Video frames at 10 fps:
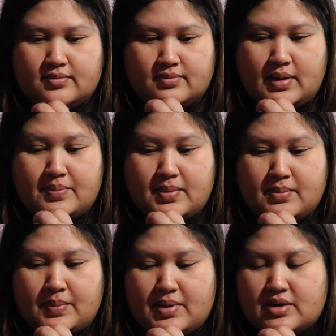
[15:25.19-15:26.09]
my
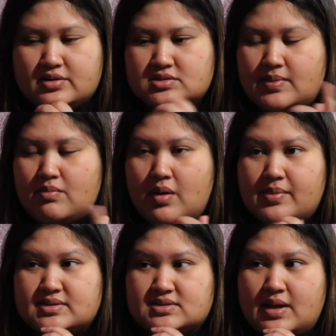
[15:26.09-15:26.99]
my parents my mom
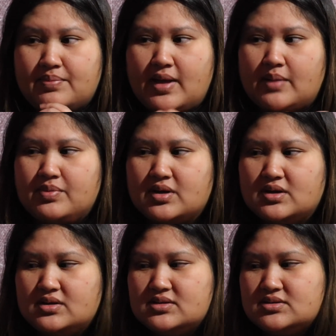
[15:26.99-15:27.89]
my stepdad
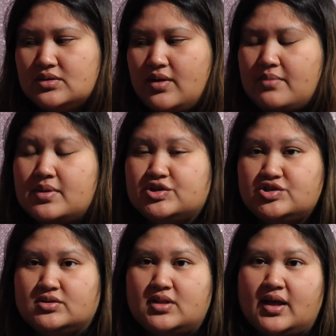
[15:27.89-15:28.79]
because you know i
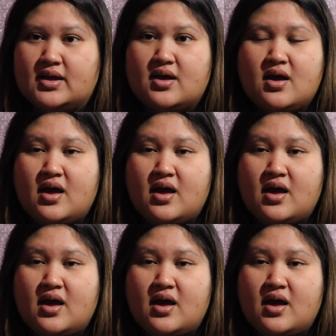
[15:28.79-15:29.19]
mentioned like